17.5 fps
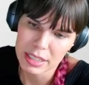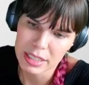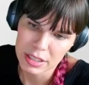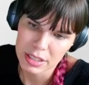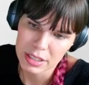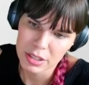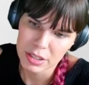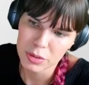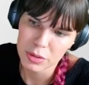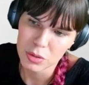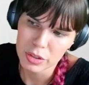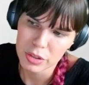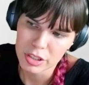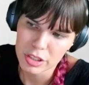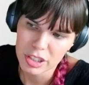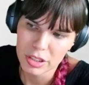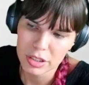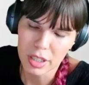to
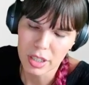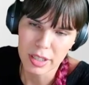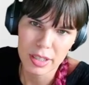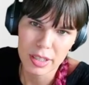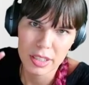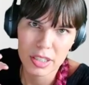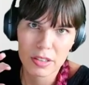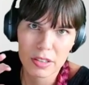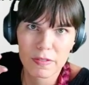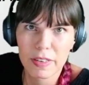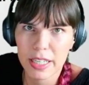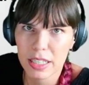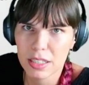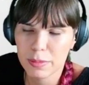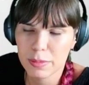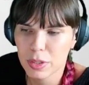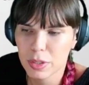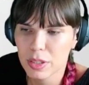start your
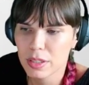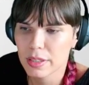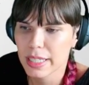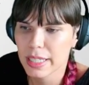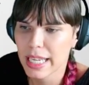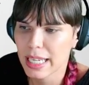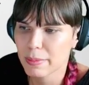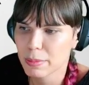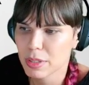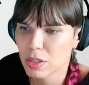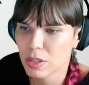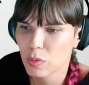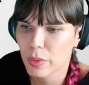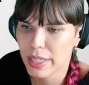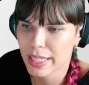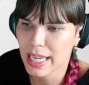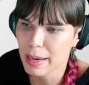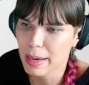variable names
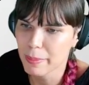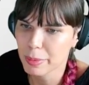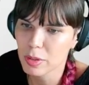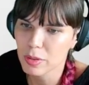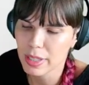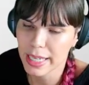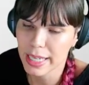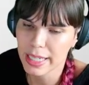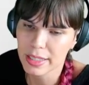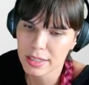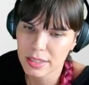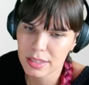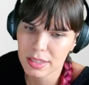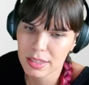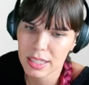with capital letters.